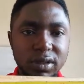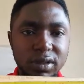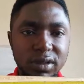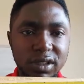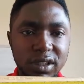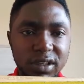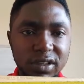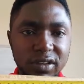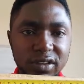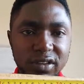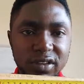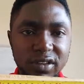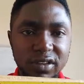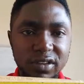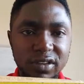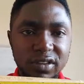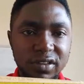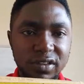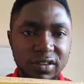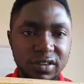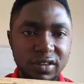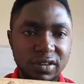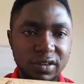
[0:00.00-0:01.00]
this
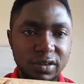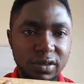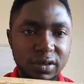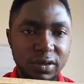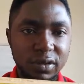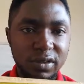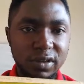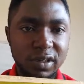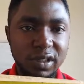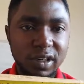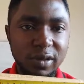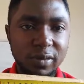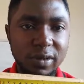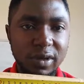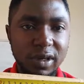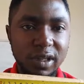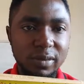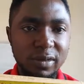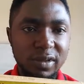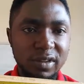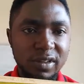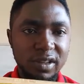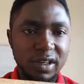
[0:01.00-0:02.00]
is 100
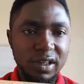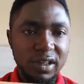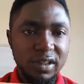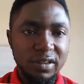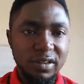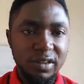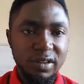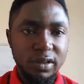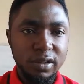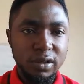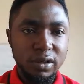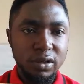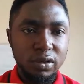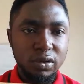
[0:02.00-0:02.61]
millimeters,